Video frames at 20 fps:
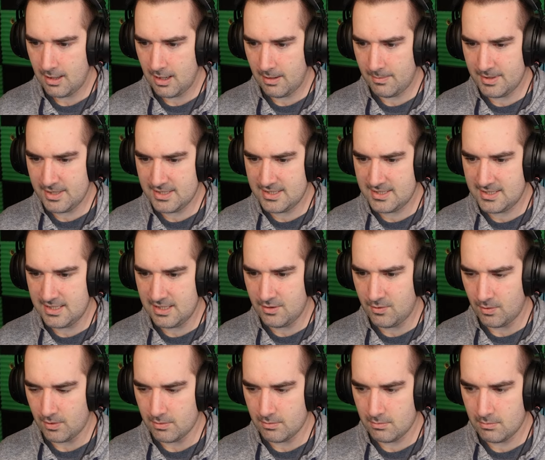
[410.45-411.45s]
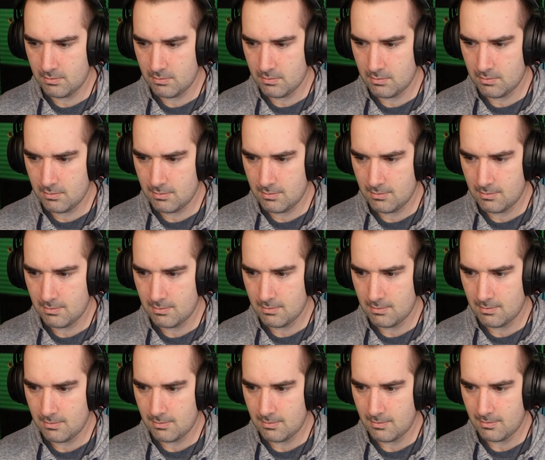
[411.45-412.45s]
How many secret...
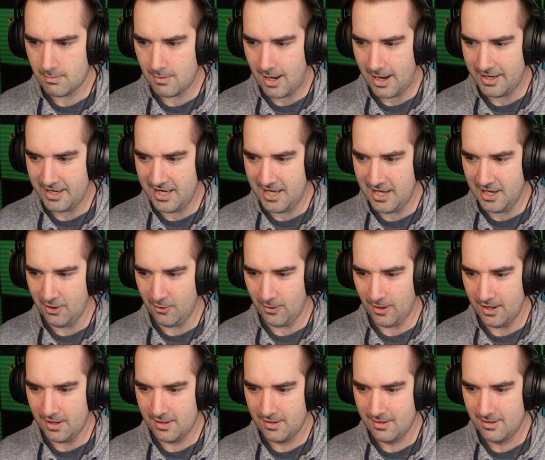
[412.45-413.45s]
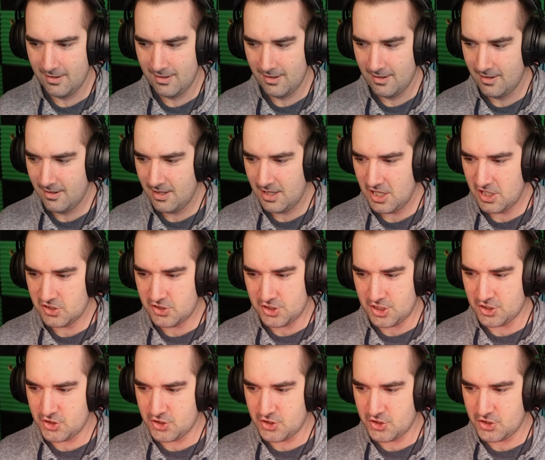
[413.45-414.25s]
I hear it. It's